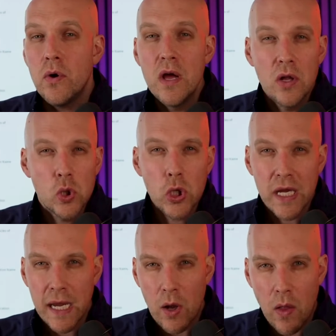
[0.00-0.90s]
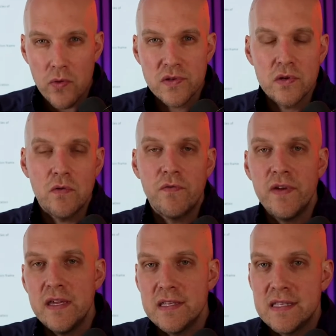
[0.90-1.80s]
looking at all those little
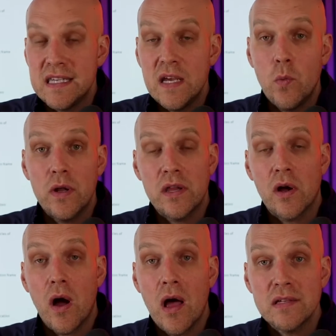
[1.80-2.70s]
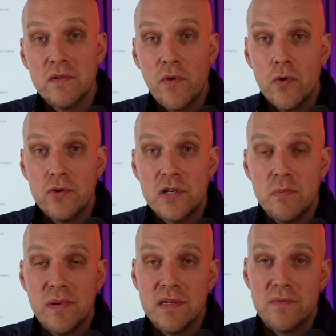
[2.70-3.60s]
fees and seeing what the cost of ownership
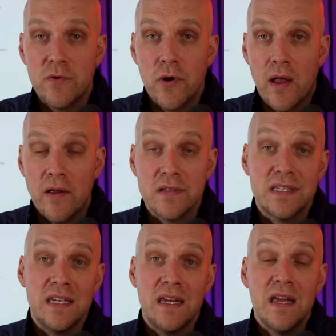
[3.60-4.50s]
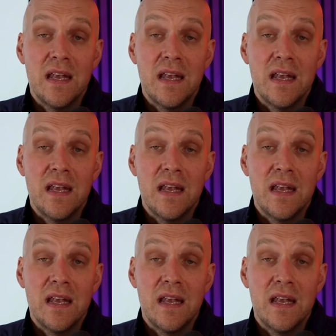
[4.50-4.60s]
is for your LLC,